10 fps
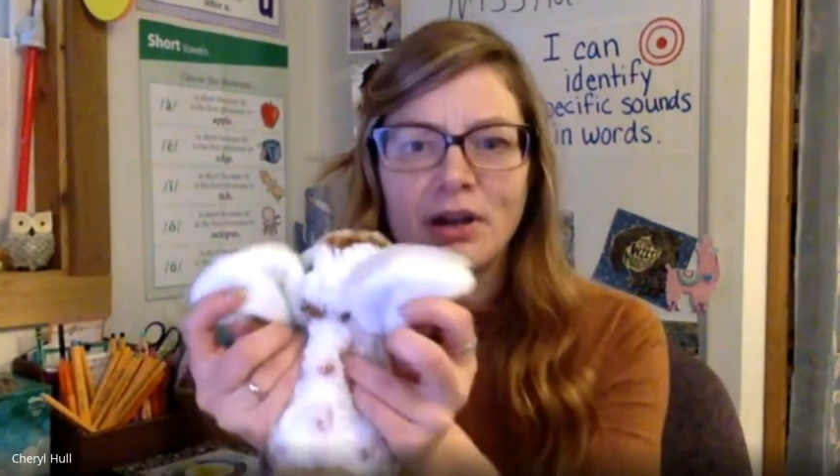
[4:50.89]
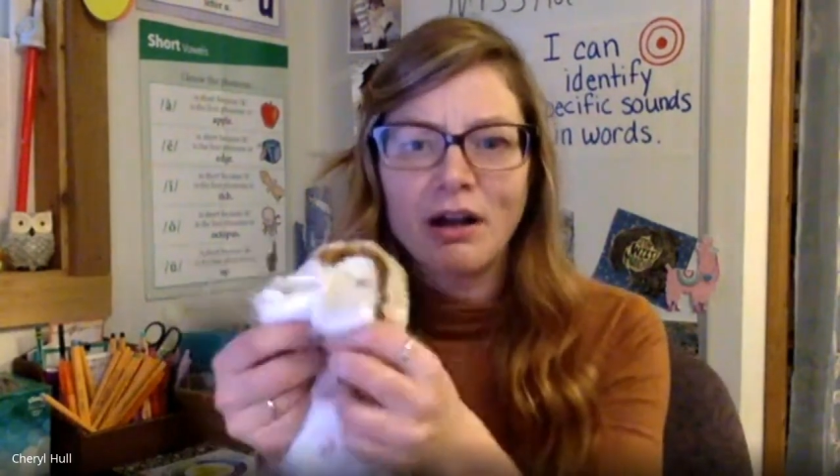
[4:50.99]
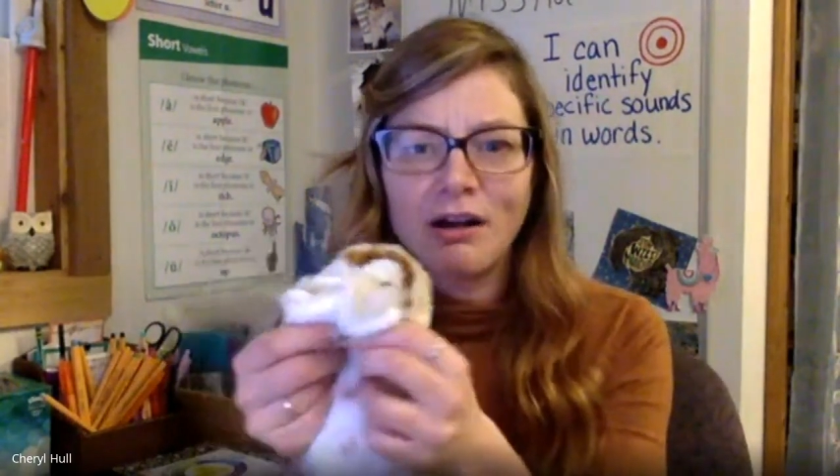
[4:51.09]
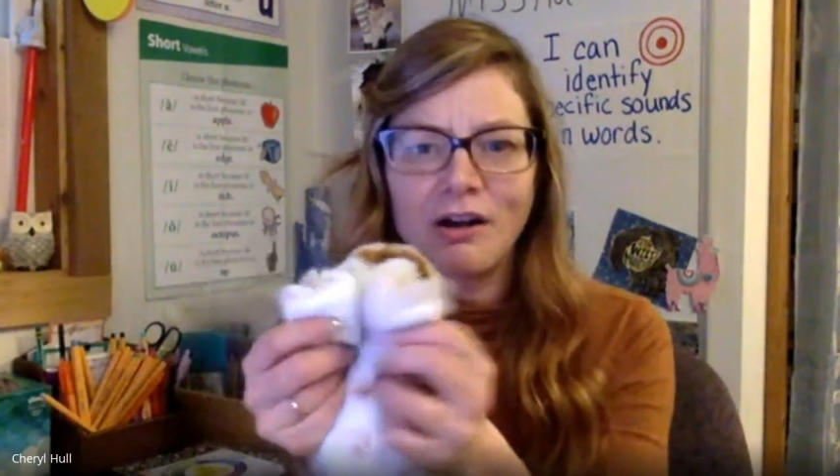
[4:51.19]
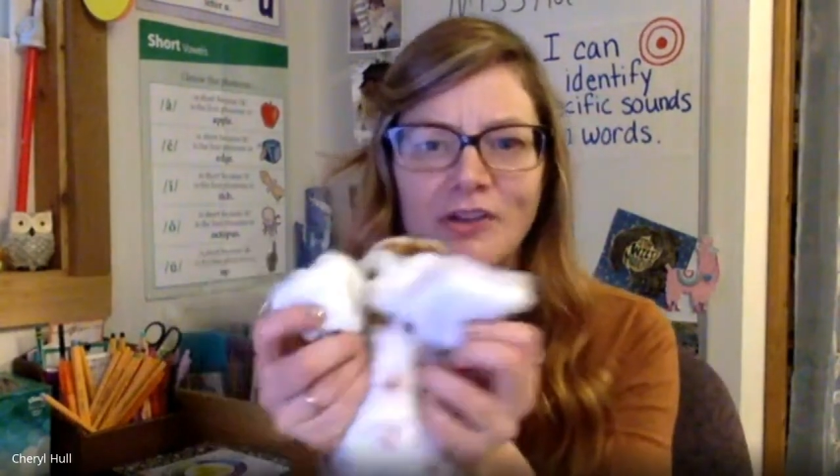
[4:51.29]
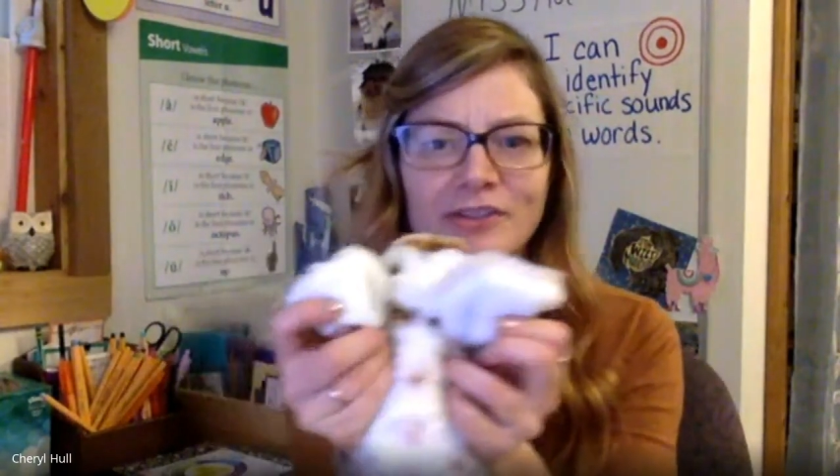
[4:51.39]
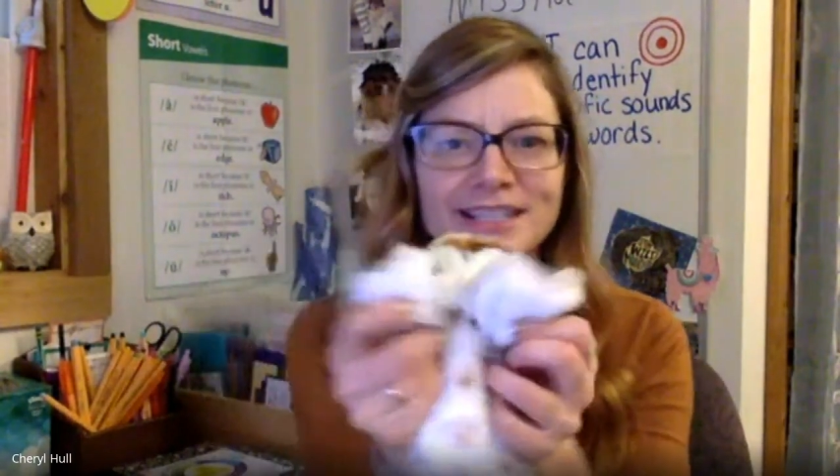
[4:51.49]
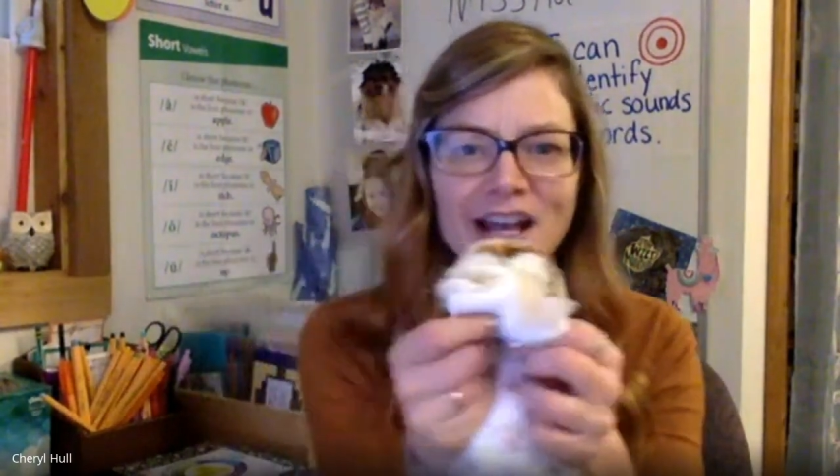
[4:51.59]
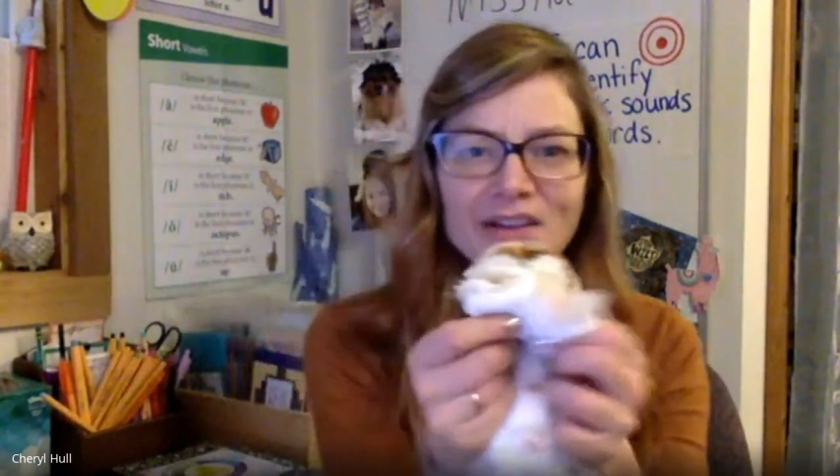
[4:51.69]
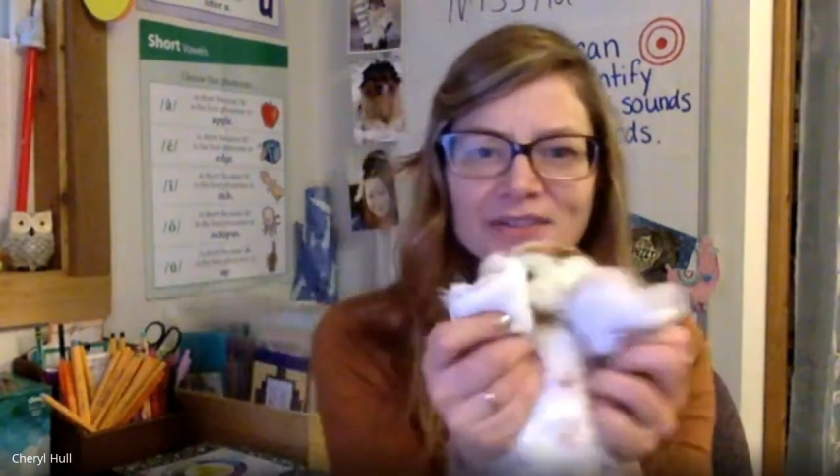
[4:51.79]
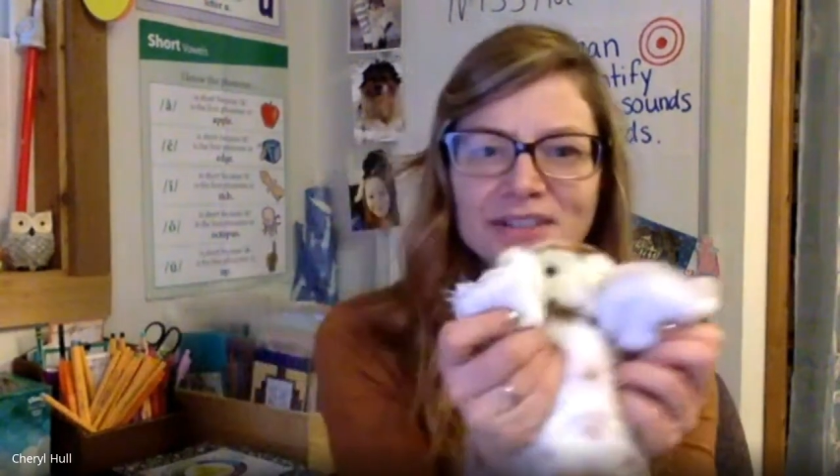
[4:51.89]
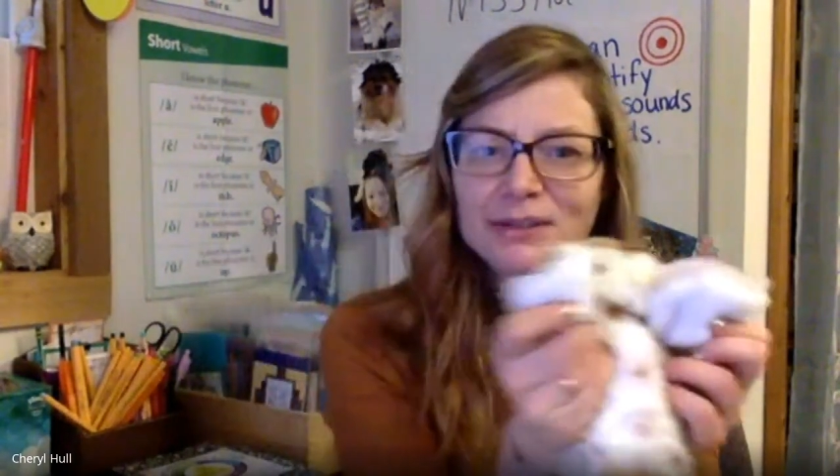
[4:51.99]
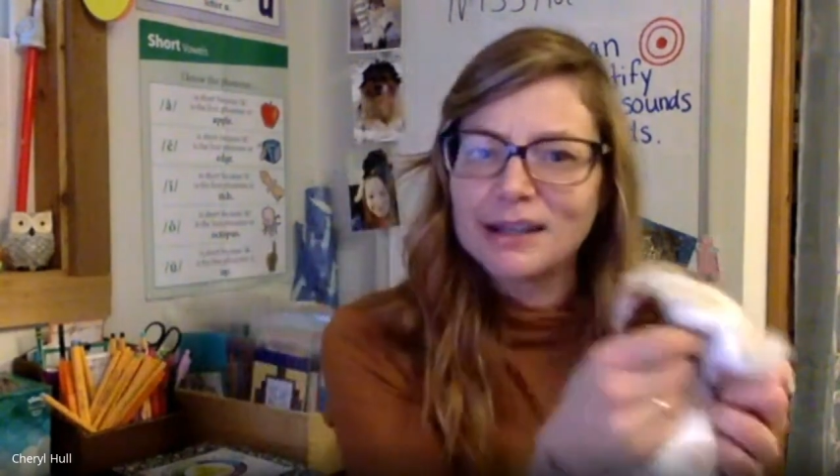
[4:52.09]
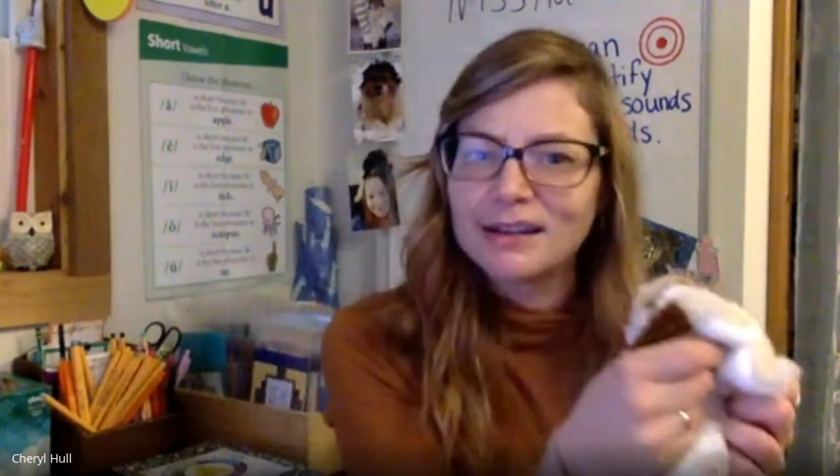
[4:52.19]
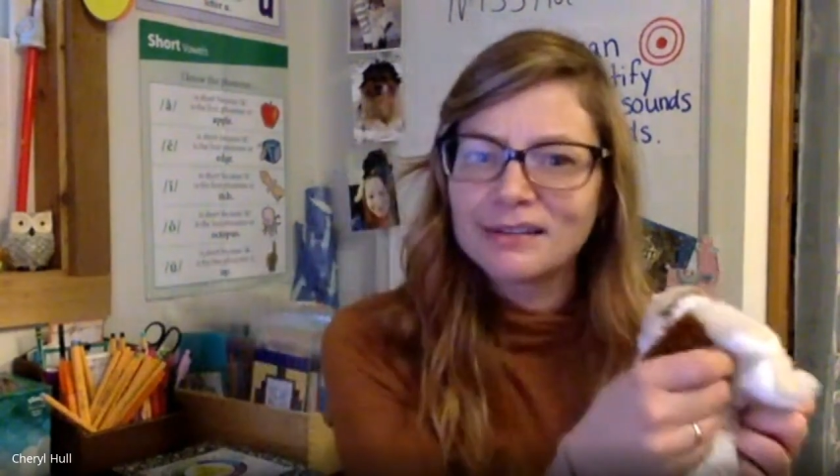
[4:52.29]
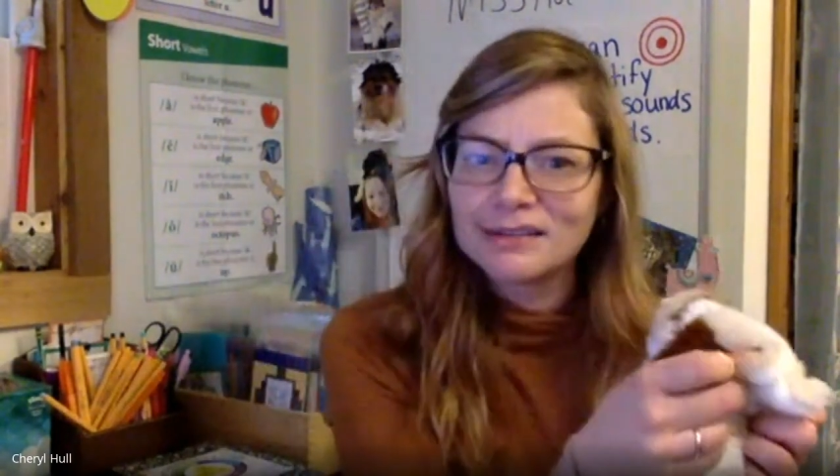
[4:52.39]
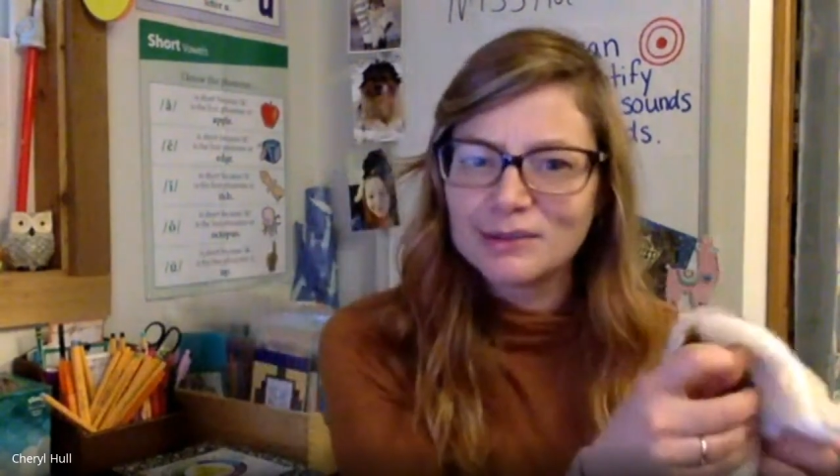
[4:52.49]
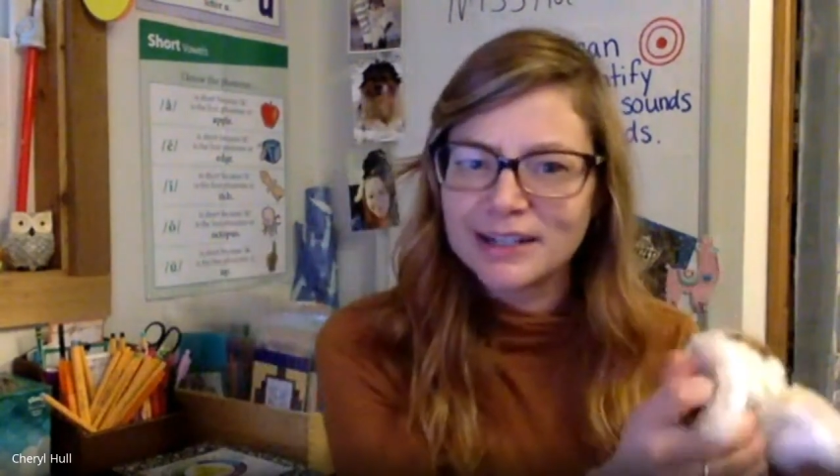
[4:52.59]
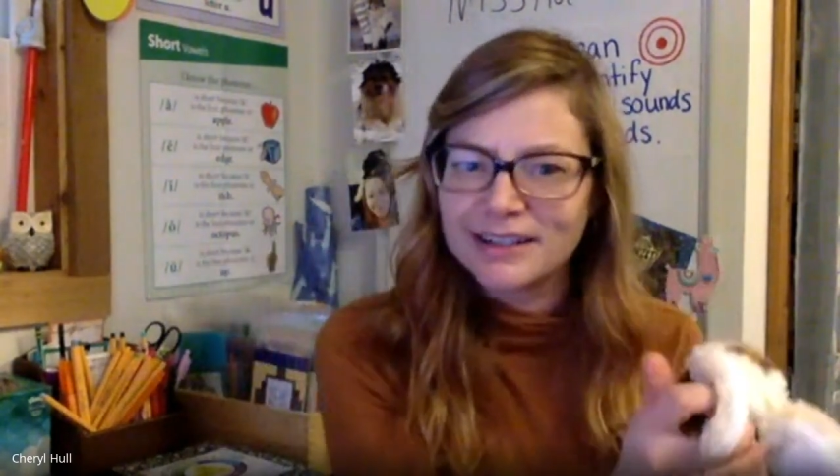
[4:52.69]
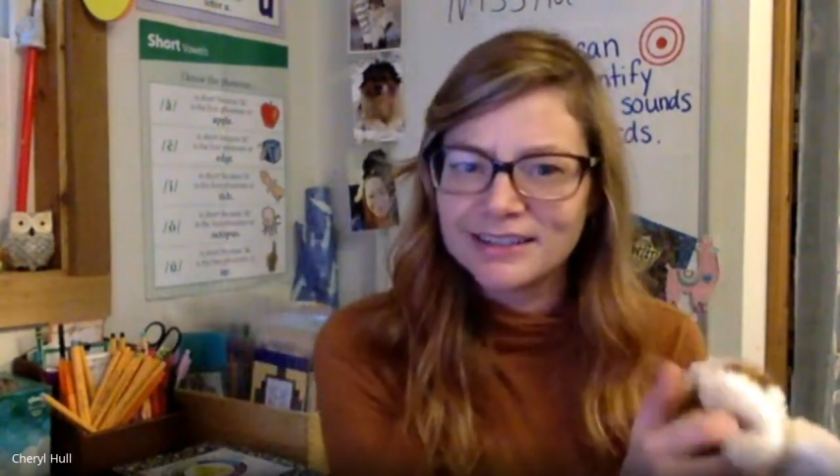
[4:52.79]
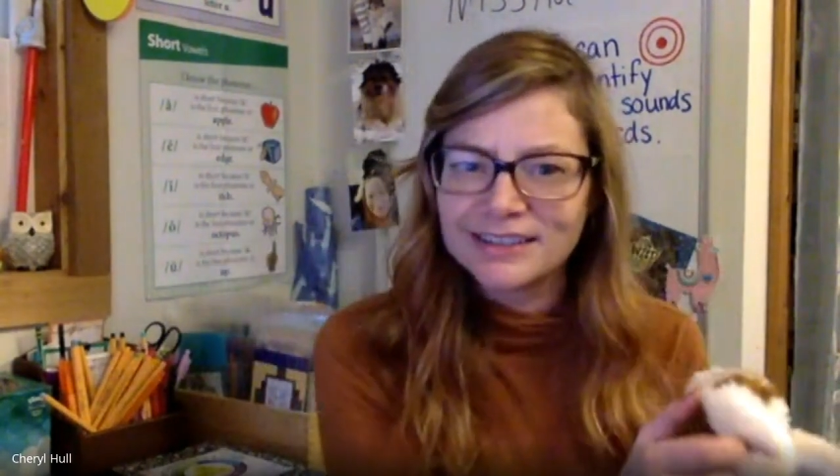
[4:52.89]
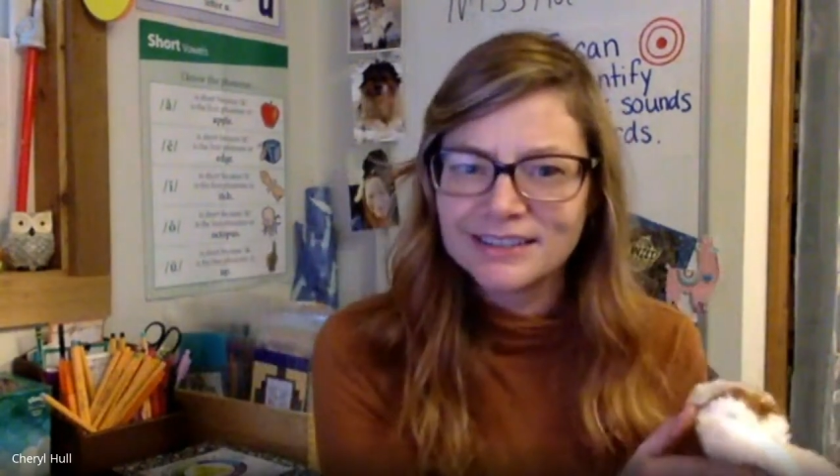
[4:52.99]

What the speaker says: all the sounds you hear in the word.